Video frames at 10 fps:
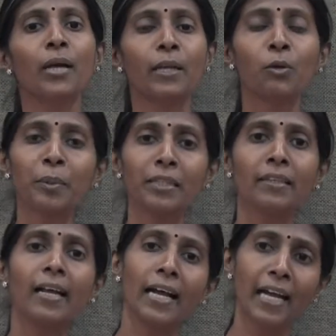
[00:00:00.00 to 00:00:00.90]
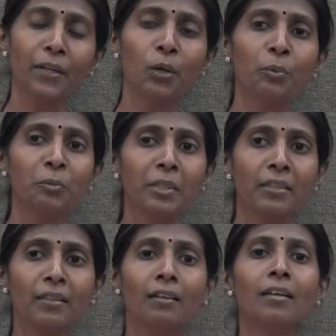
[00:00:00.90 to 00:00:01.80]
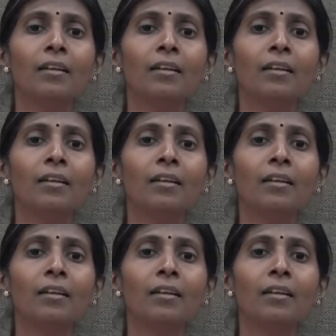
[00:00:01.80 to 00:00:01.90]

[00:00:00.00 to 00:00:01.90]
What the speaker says: allopathy and homeopathy,